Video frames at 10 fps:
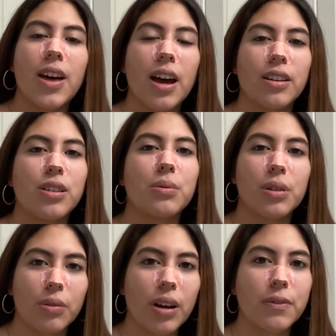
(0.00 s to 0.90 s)
that you
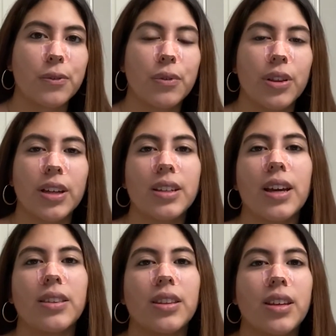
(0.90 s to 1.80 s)
were grateful for that
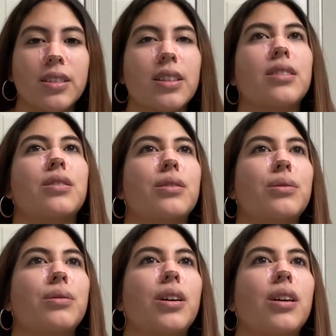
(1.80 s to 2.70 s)
day and the things that
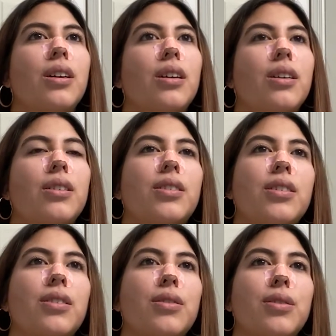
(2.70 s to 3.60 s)

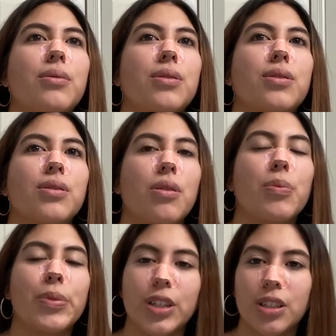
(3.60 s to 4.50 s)
you were so
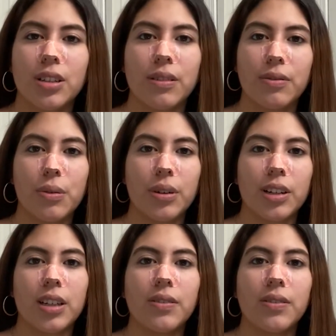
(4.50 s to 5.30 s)
appreciative for,